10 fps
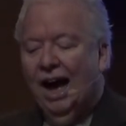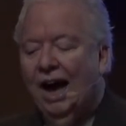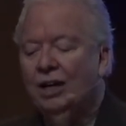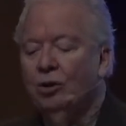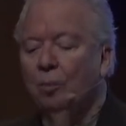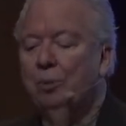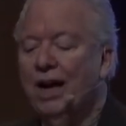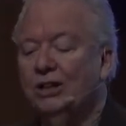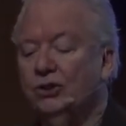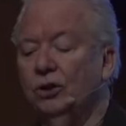I know a
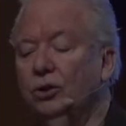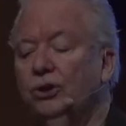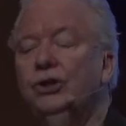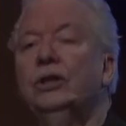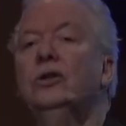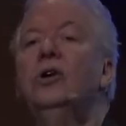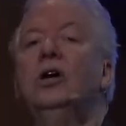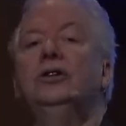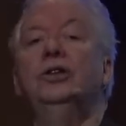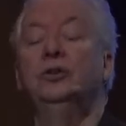pastor who still
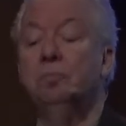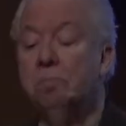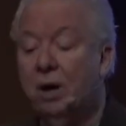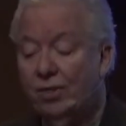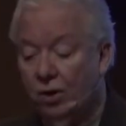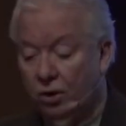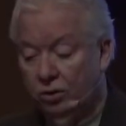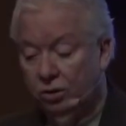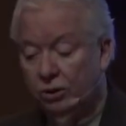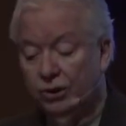calls his mother
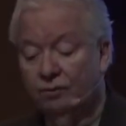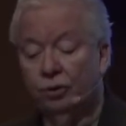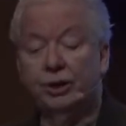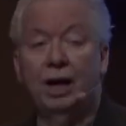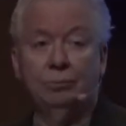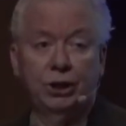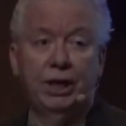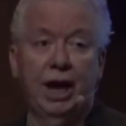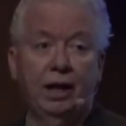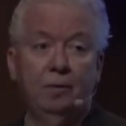several times a
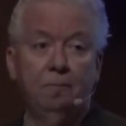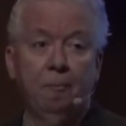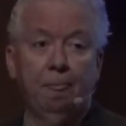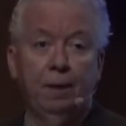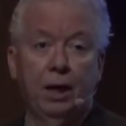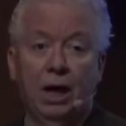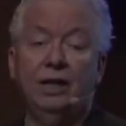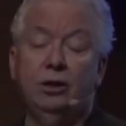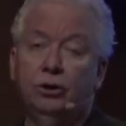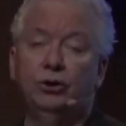day. I
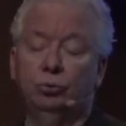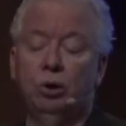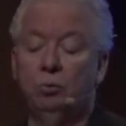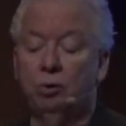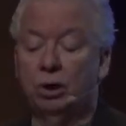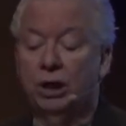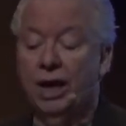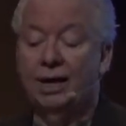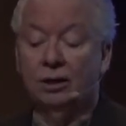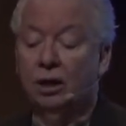used to when we were in
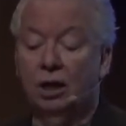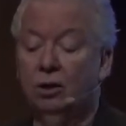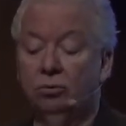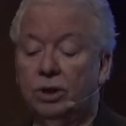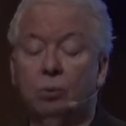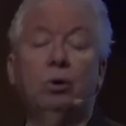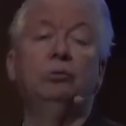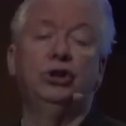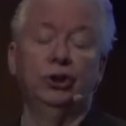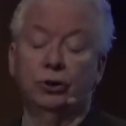Canada. I don't know.
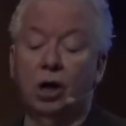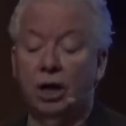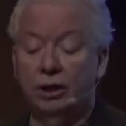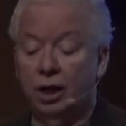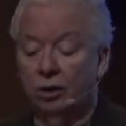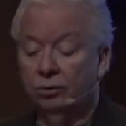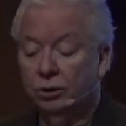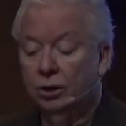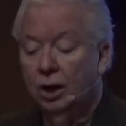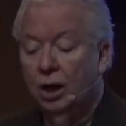Well, she's gone now.
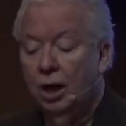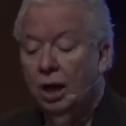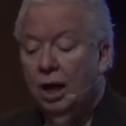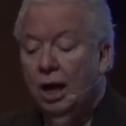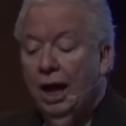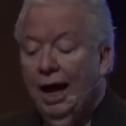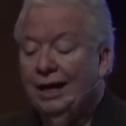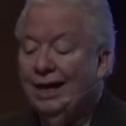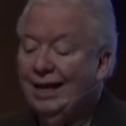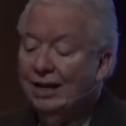
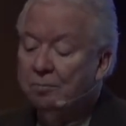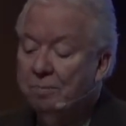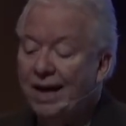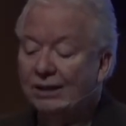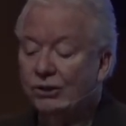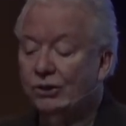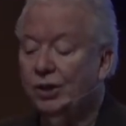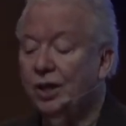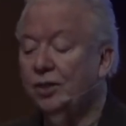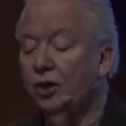And he admits
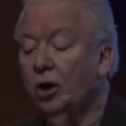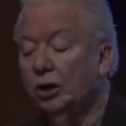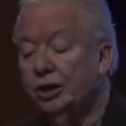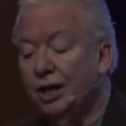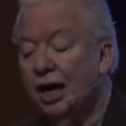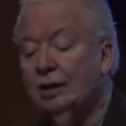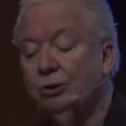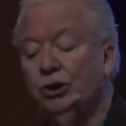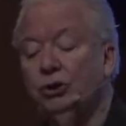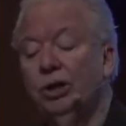that there are
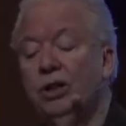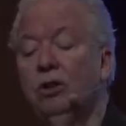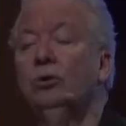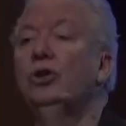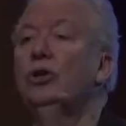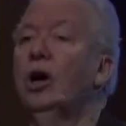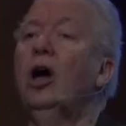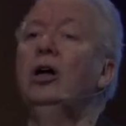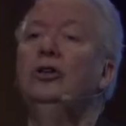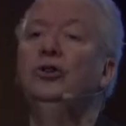times during those
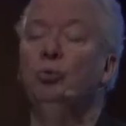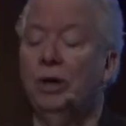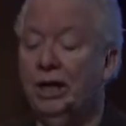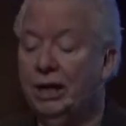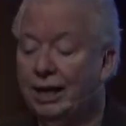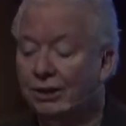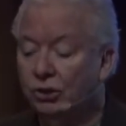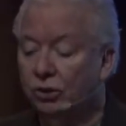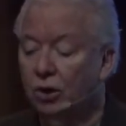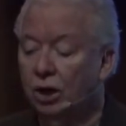calls when he gets
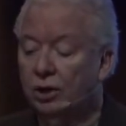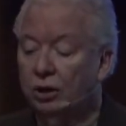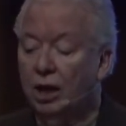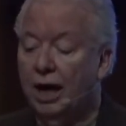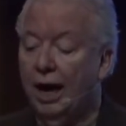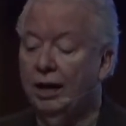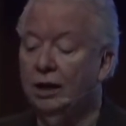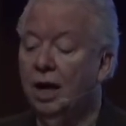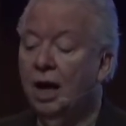her on the line